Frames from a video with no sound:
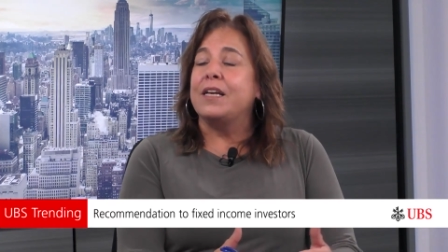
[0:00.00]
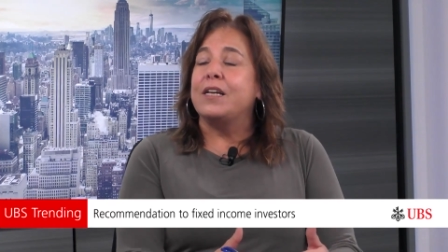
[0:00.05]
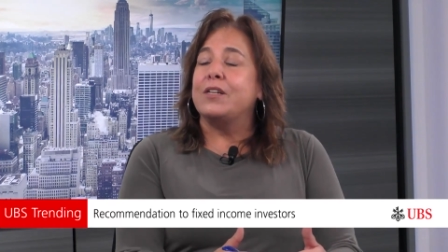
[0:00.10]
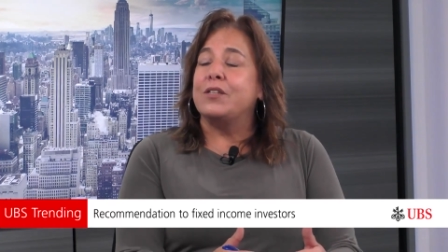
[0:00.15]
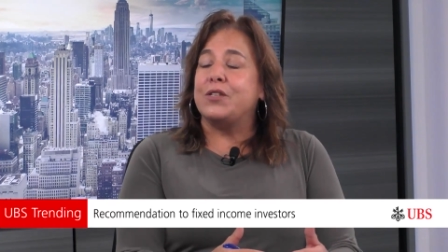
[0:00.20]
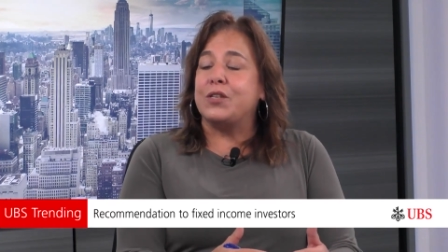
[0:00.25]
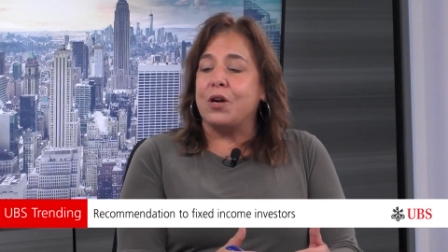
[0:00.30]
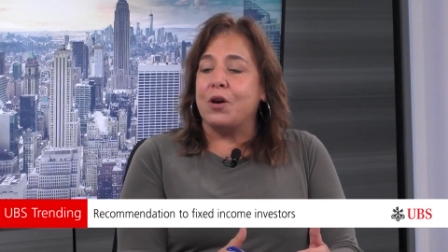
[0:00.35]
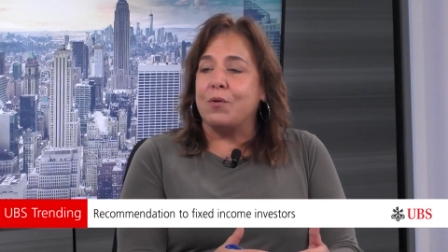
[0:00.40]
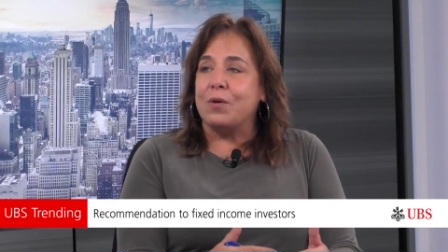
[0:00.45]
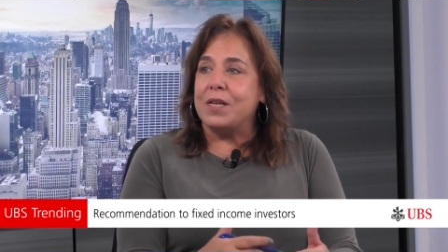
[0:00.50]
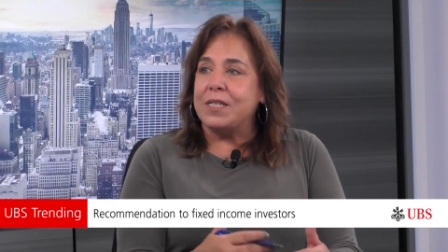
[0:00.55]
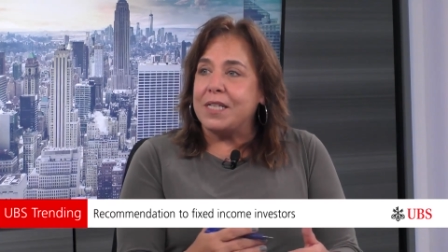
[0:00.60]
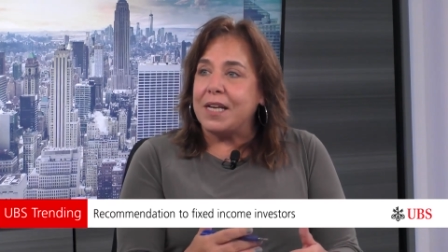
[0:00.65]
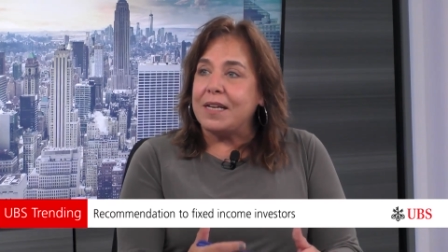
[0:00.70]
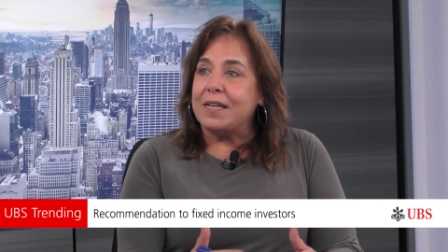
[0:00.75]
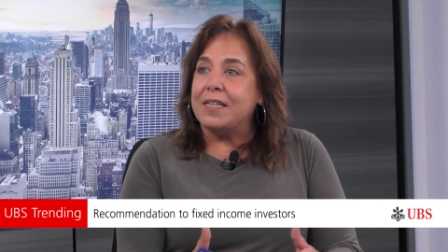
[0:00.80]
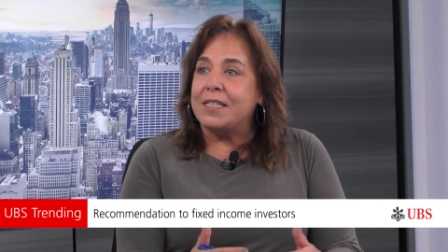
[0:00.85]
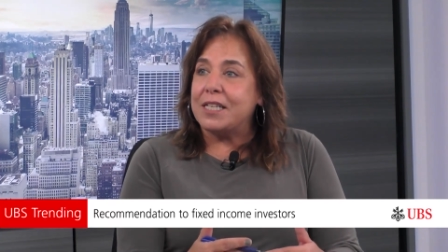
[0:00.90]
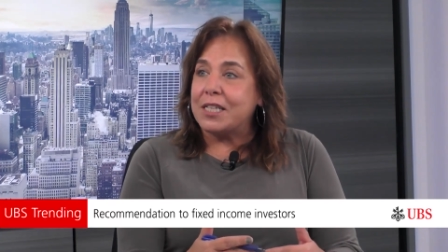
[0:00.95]
So it's,
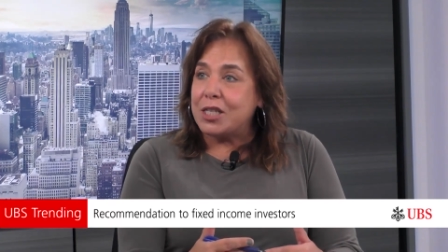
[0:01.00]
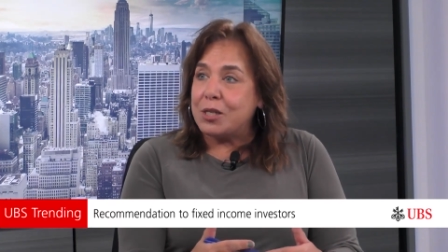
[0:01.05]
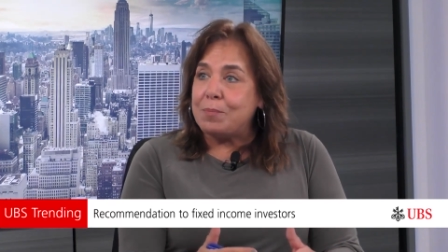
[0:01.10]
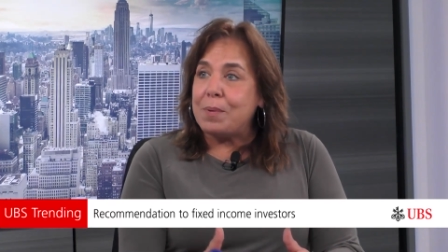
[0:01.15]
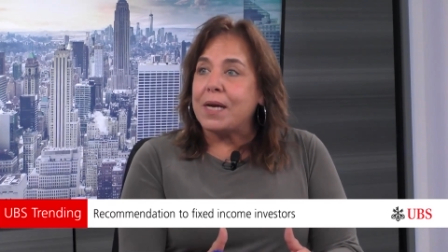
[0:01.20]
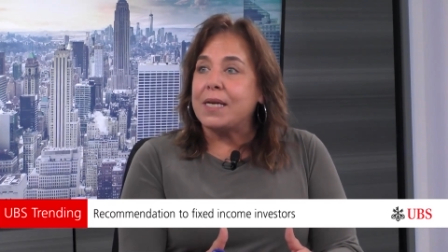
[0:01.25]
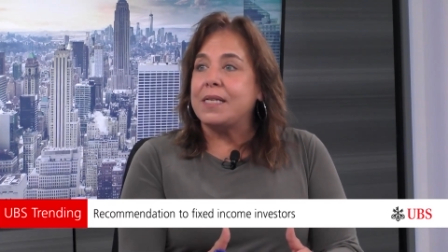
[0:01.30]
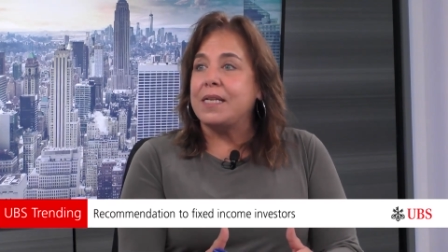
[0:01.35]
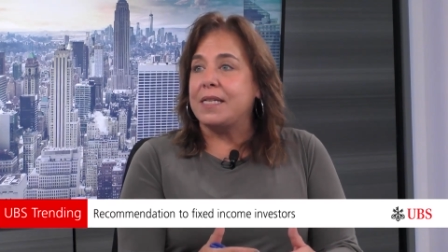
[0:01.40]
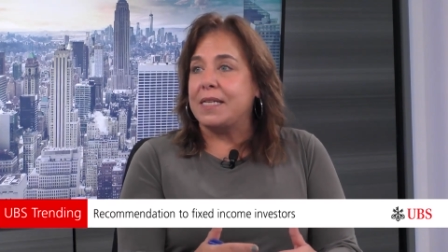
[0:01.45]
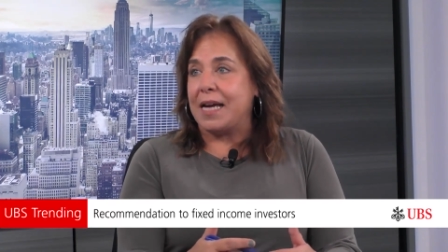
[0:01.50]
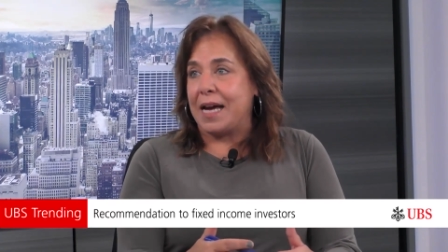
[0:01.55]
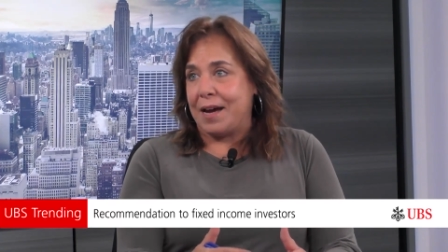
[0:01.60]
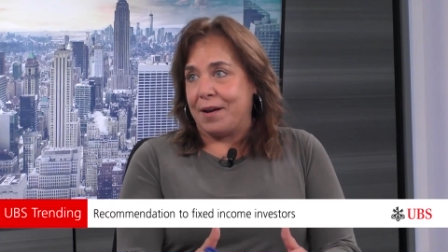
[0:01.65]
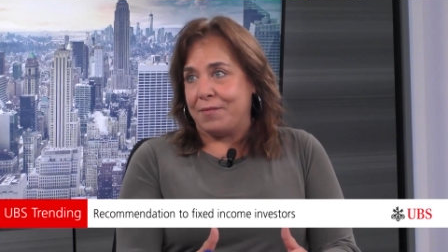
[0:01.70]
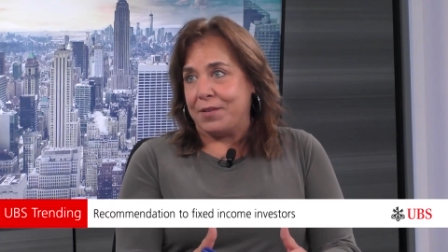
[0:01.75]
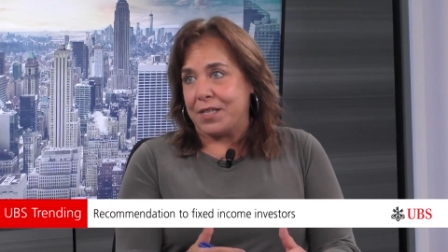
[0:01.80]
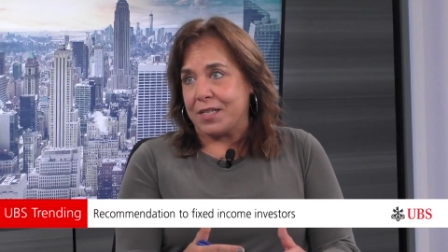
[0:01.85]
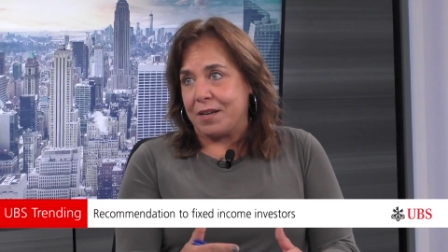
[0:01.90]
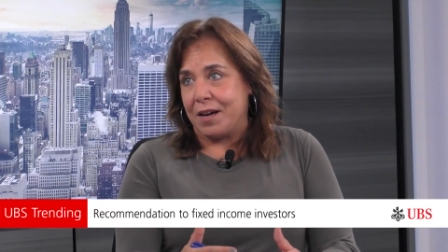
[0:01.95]
it's expected to
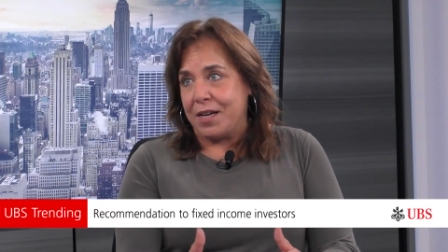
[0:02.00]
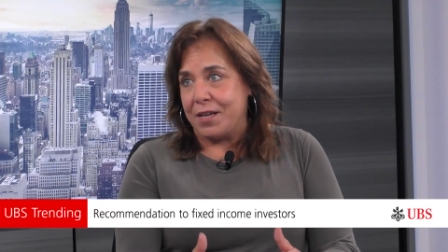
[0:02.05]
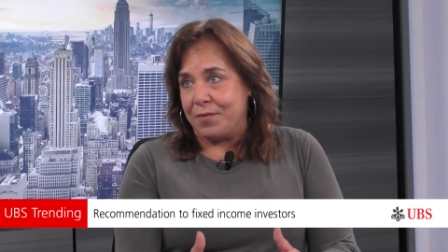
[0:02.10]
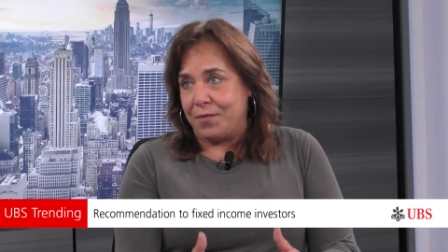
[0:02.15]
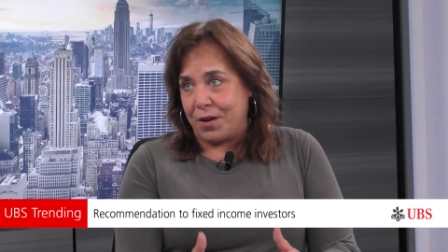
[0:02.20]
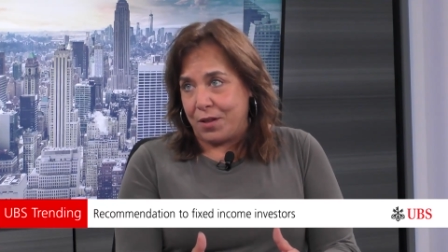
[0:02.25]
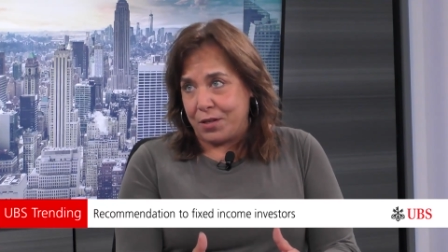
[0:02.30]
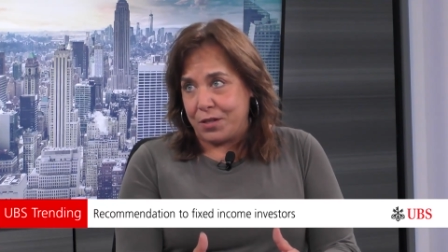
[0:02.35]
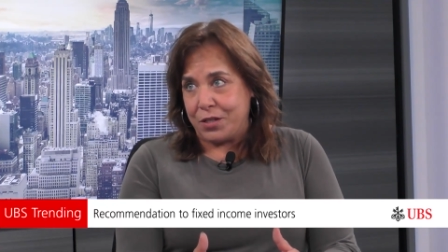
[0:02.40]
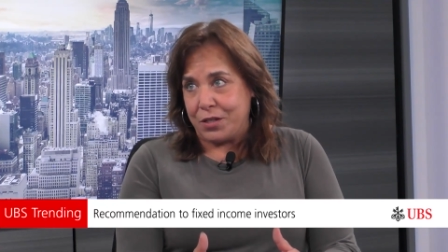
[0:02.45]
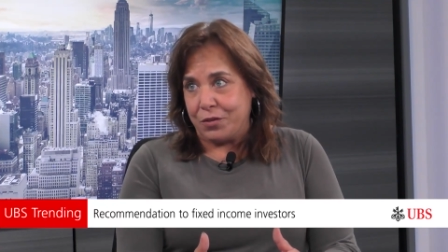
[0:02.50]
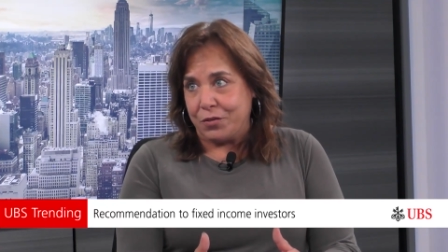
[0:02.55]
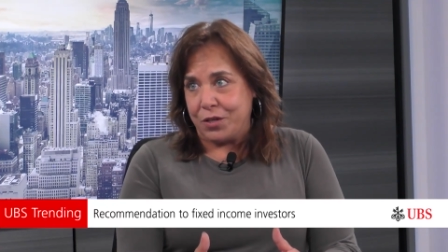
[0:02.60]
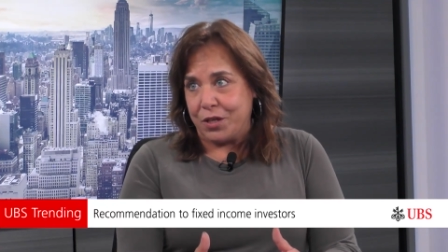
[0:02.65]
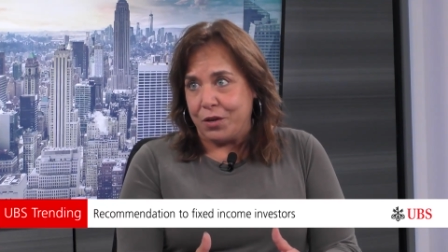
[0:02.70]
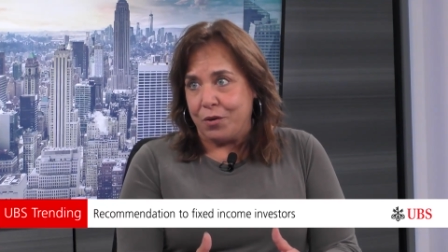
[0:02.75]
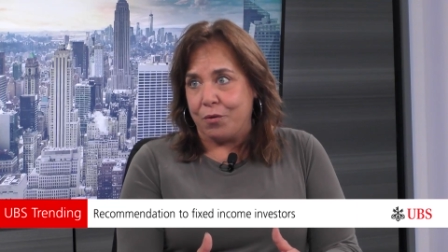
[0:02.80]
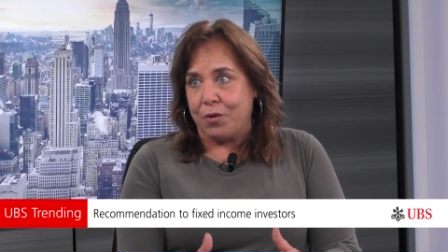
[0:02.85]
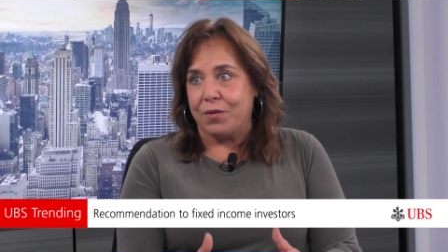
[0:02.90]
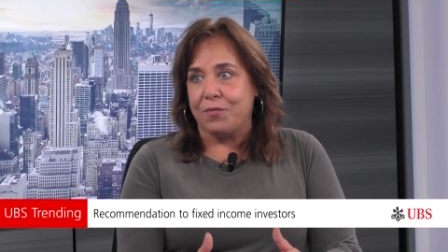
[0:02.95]
have this kind of
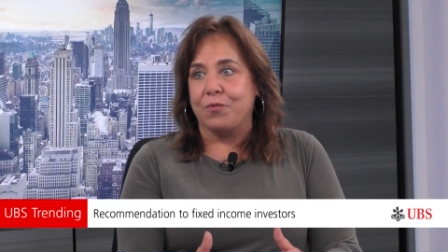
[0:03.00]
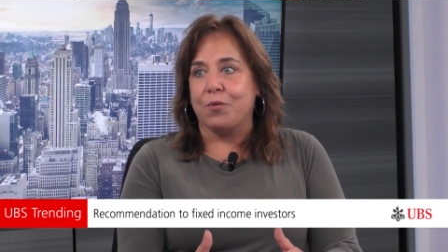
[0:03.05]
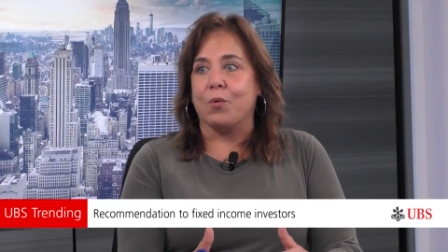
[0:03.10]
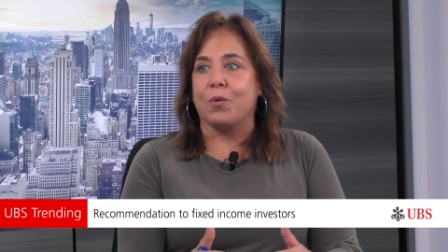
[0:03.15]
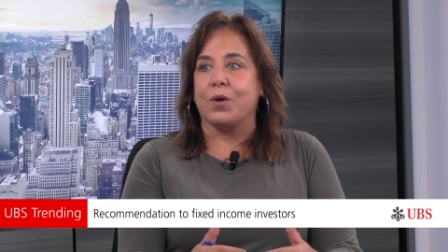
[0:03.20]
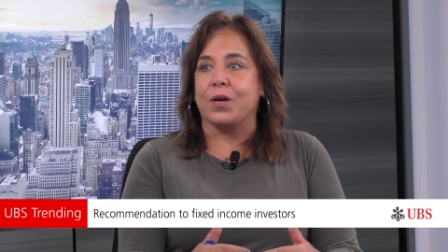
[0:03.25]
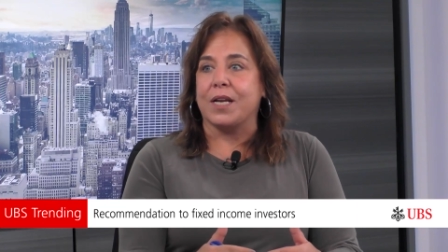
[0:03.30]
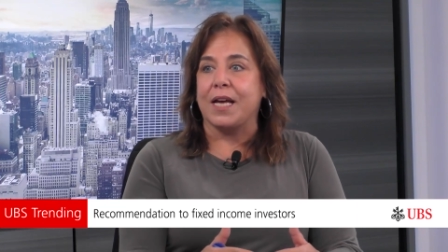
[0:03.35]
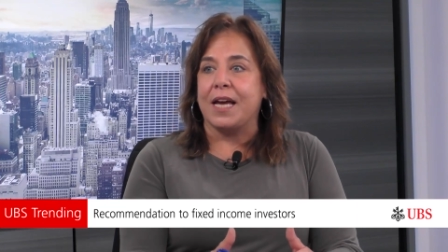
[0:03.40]
volatility going forward.